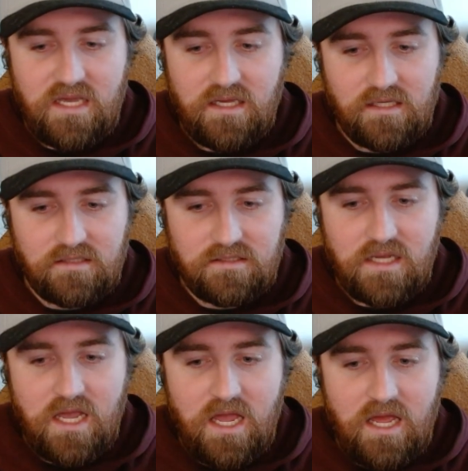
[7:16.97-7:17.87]
Is
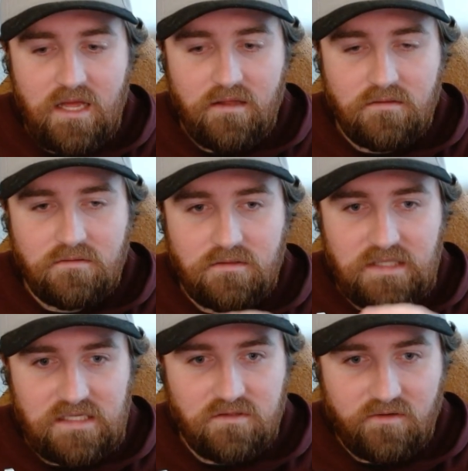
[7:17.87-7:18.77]

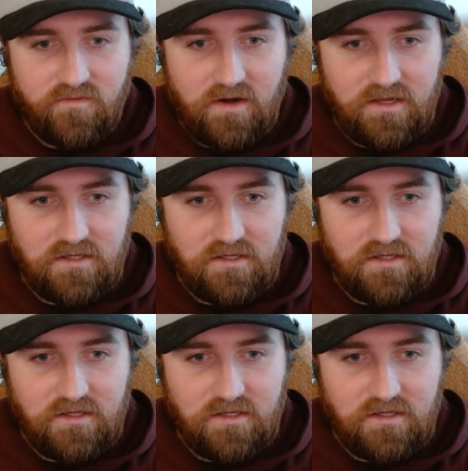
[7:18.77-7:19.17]
these look very